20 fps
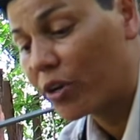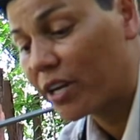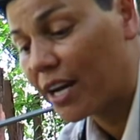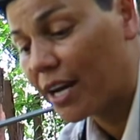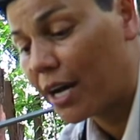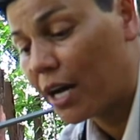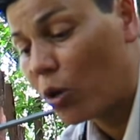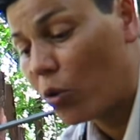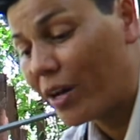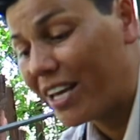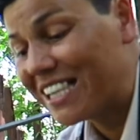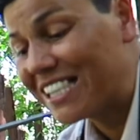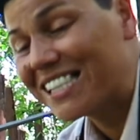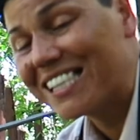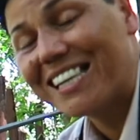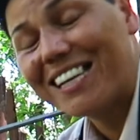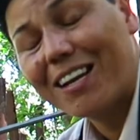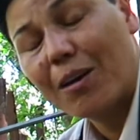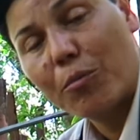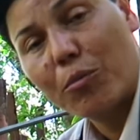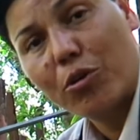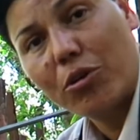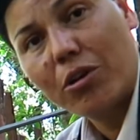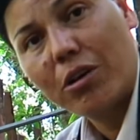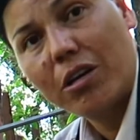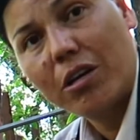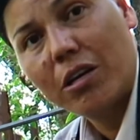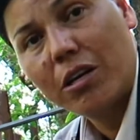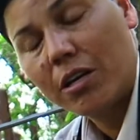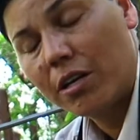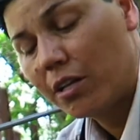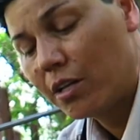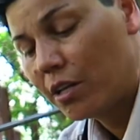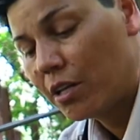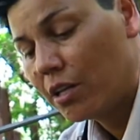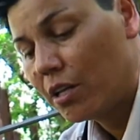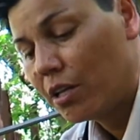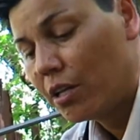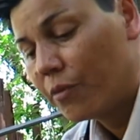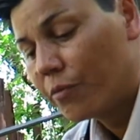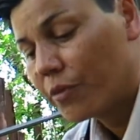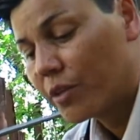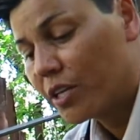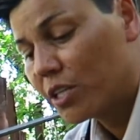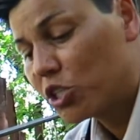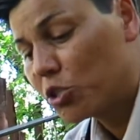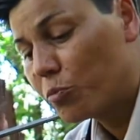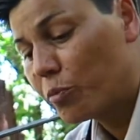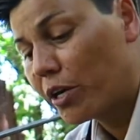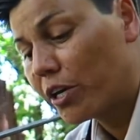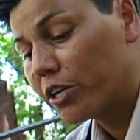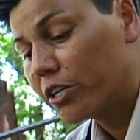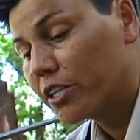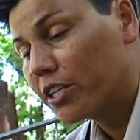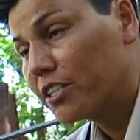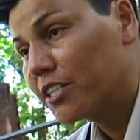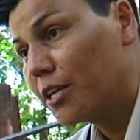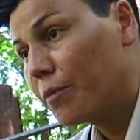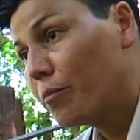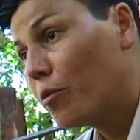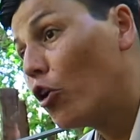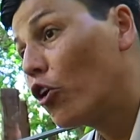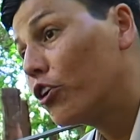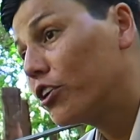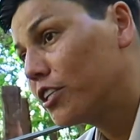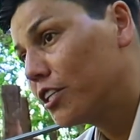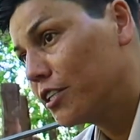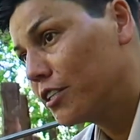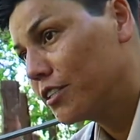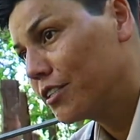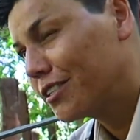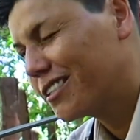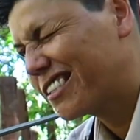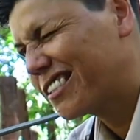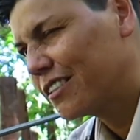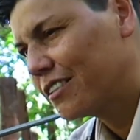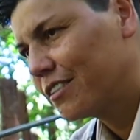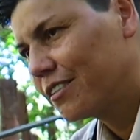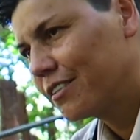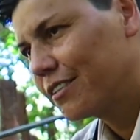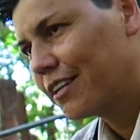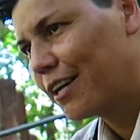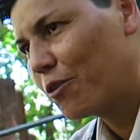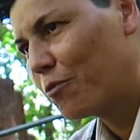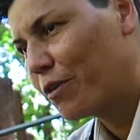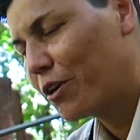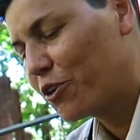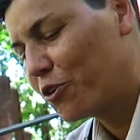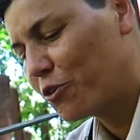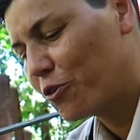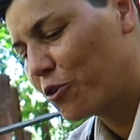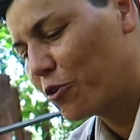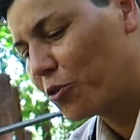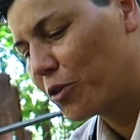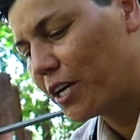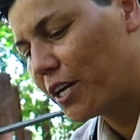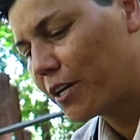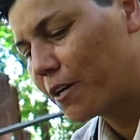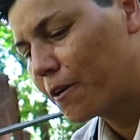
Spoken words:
cacao, and cinnamon. It's better than Tim Hortons. I want you to know that.